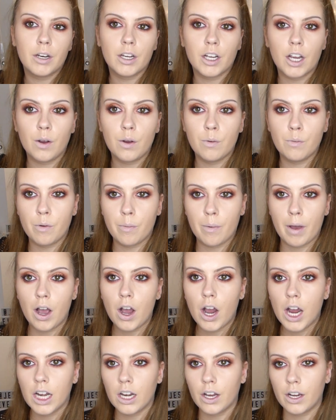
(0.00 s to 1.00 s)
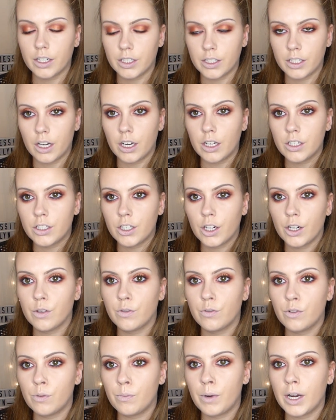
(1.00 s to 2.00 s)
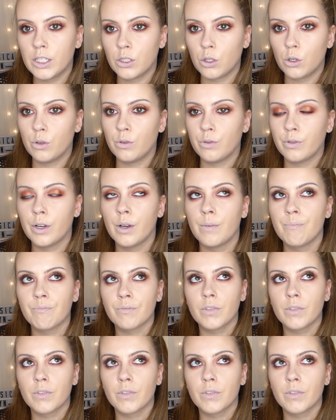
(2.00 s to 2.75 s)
I'm going to go in with my highlighter. So for my sort of,